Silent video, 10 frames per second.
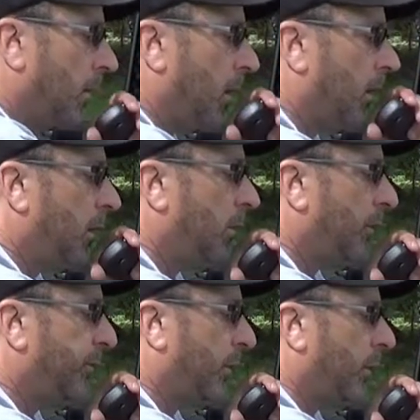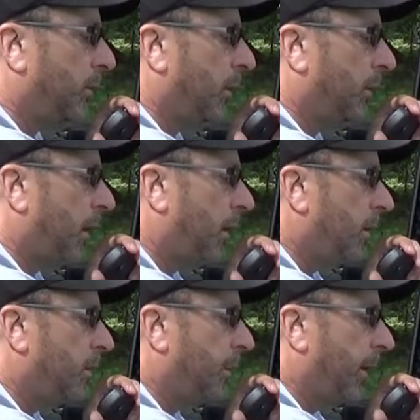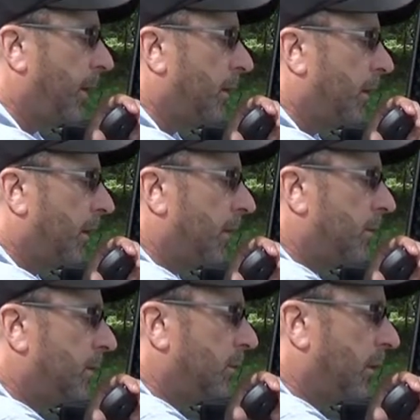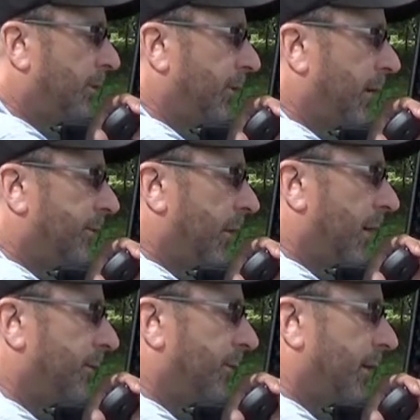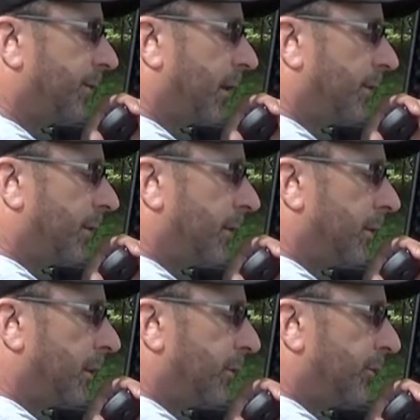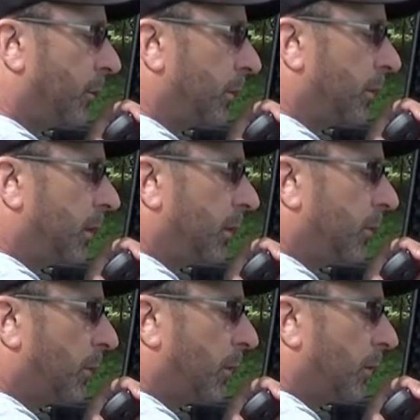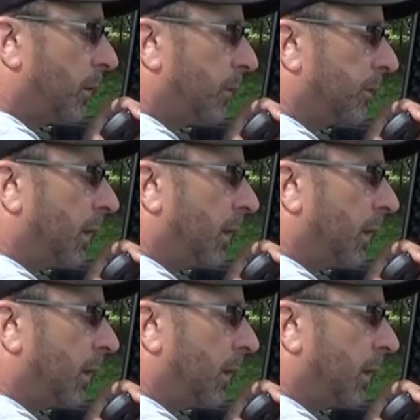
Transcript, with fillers: Uh, Kilo 4 Hotel Yankee Japan, I got you 5-5, uh, 5-5 here in uh, 1421 over.